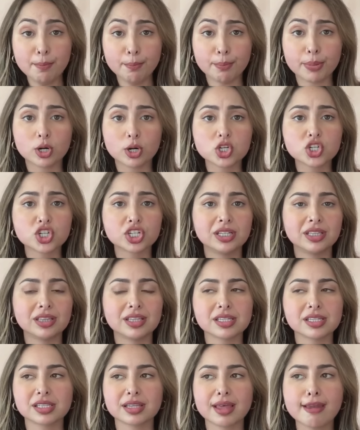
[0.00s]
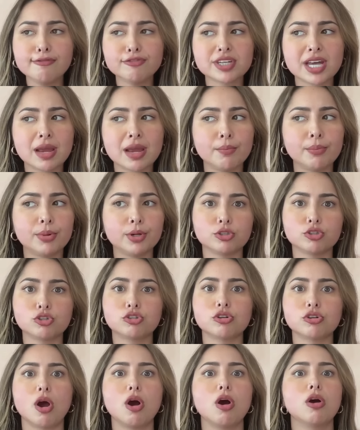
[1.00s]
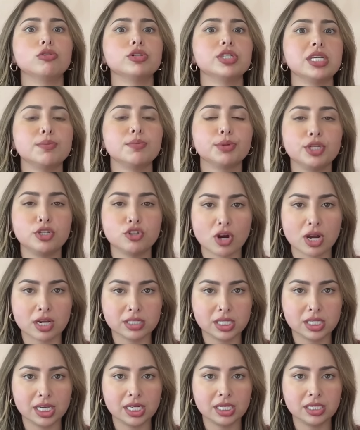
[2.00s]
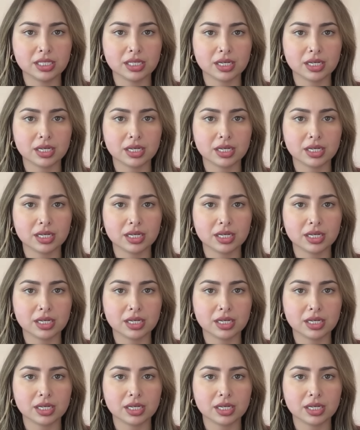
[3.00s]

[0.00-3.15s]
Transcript: Persian in this lifetime, but so deeply drawn to India.